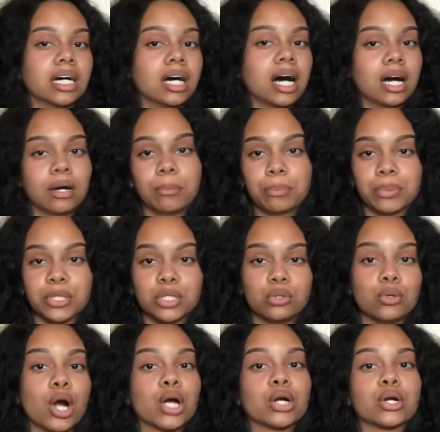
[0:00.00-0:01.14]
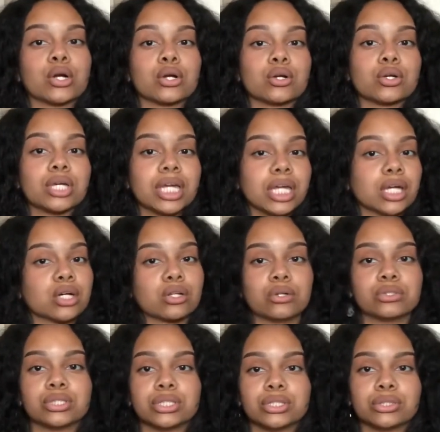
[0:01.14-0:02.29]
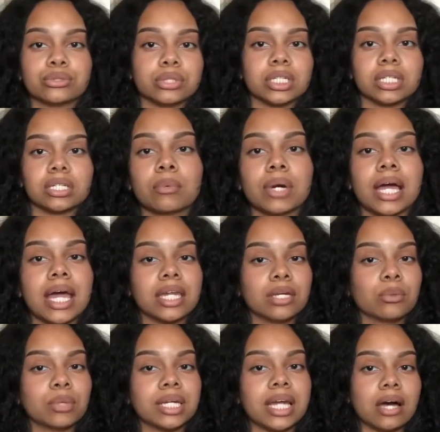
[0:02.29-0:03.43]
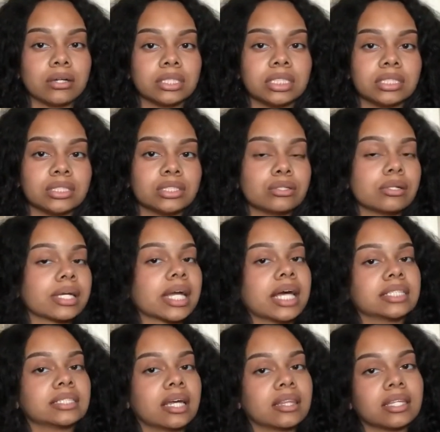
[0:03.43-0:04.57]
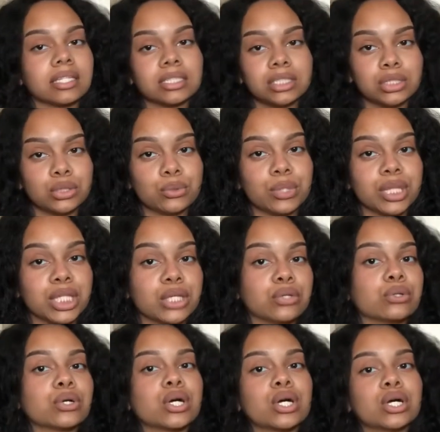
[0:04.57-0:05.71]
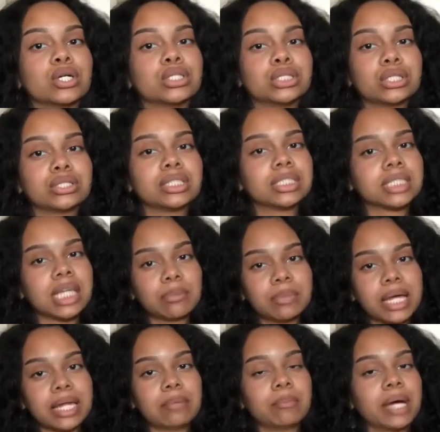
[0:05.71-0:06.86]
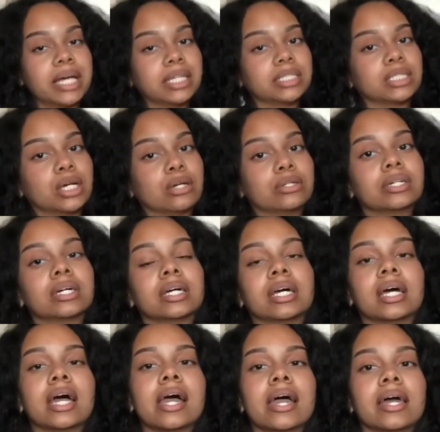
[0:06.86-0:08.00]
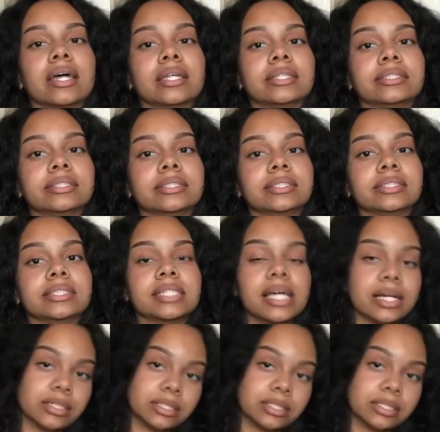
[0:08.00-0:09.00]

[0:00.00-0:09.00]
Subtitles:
up. You are getting closer to it. What anyone else is doing has nothing to do with you. So just keep that in mind, yo. And yeah.